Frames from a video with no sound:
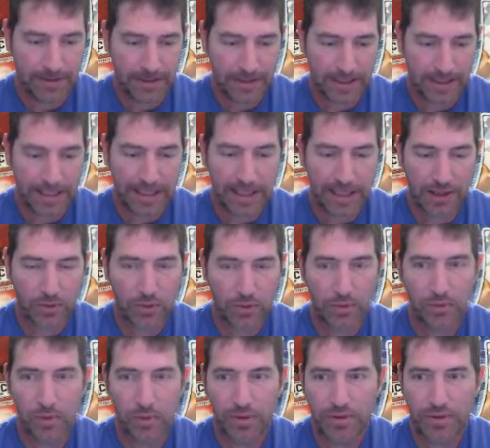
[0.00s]
I got two
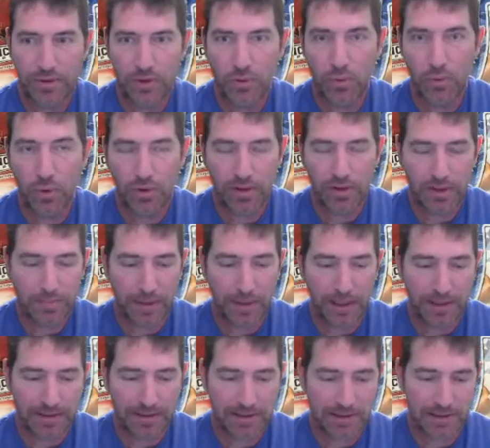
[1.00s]
more of these
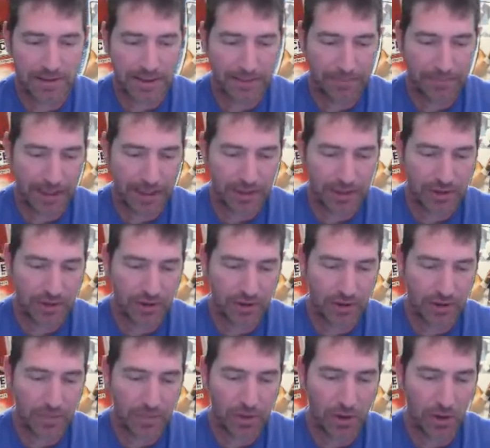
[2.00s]
boxes. I'm not sure I'm
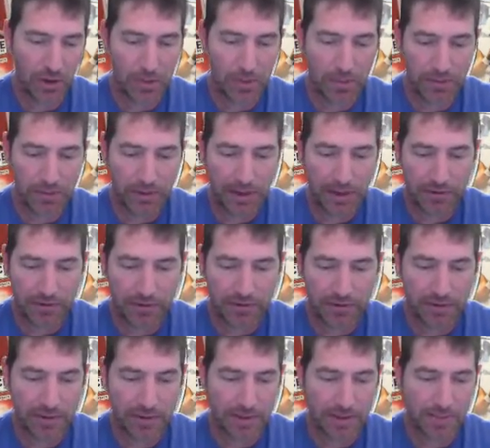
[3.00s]
going to open them now after
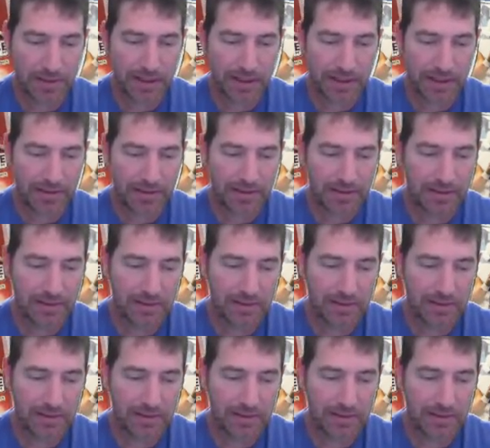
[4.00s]
seeing these packs.